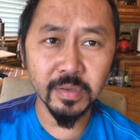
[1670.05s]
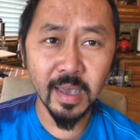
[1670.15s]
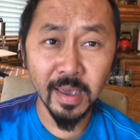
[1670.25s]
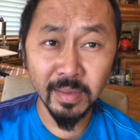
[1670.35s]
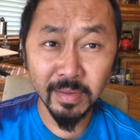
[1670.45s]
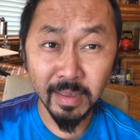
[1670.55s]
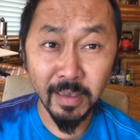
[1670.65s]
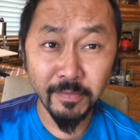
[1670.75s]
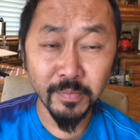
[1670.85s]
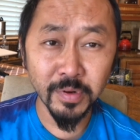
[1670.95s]
I
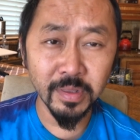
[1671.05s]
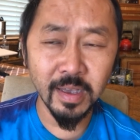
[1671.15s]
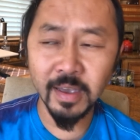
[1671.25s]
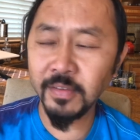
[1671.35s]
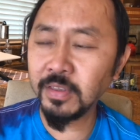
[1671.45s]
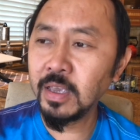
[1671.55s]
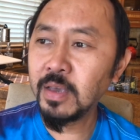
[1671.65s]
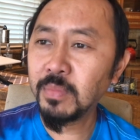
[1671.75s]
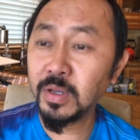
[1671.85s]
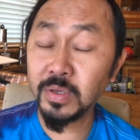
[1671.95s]
saved more lives
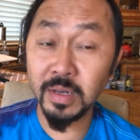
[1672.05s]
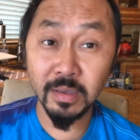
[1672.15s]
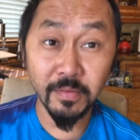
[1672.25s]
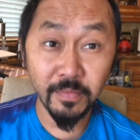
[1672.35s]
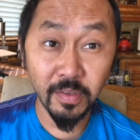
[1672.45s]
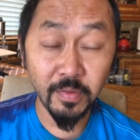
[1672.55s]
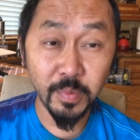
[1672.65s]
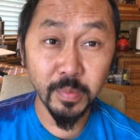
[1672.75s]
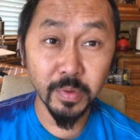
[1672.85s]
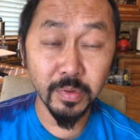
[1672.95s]
by trying to convince
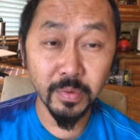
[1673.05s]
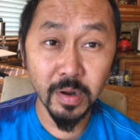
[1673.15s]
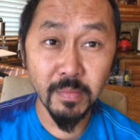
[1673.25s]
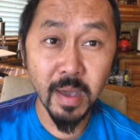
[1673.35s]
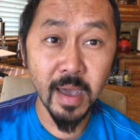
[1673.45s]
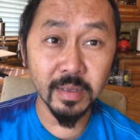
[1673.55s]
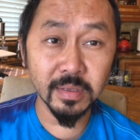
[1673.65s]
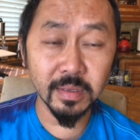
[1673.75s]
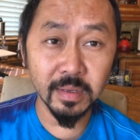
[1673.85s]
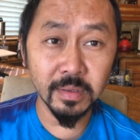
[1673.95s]
people to wear masks
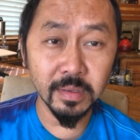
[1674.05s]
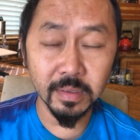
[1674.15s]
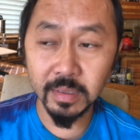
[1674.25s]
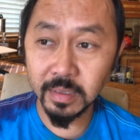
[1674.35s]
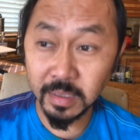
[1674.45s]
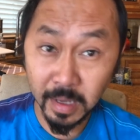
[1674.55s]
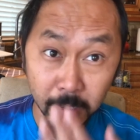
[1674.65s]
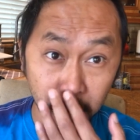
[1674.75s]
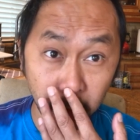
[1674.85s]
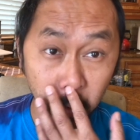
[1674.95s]
and to stay at
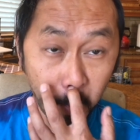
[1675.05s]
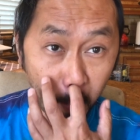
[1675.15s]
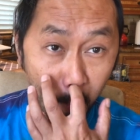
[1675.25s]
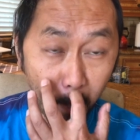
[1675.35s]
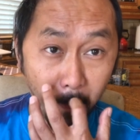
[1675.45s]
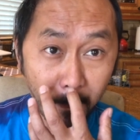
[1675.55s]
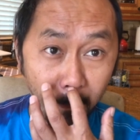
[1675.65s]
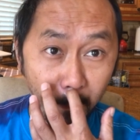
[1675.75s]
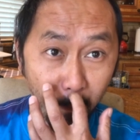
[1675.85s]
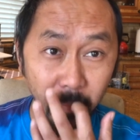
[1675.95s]
home.
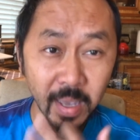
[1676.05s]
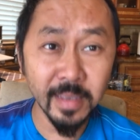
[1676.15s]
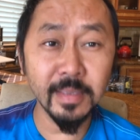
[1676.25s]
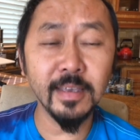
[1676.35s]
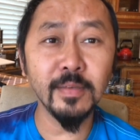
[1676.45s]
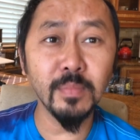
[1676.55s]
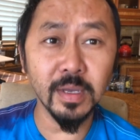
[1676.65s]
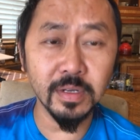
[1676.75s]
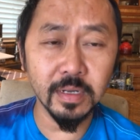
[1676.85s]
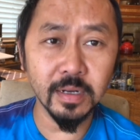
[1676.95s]
I did my
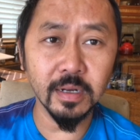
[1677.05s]
share.